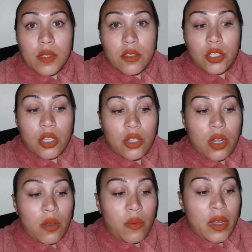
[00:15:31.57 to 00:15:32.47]
So you
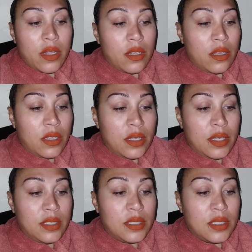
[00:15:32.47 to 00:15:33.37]
know what?
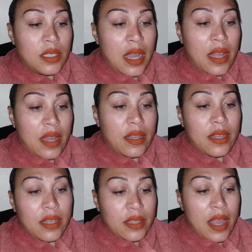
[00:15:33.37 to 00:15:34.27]
It's
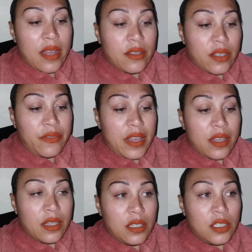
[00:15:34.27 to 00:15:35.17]
at the end of
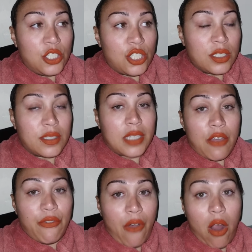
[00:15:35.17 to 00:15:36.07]
it is just stay
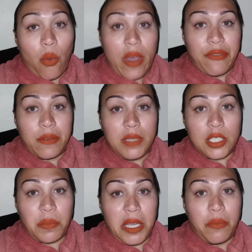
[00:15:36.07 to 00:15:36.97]
far away from
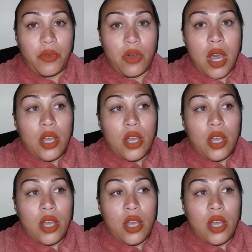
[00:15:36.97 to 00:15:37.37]
these people.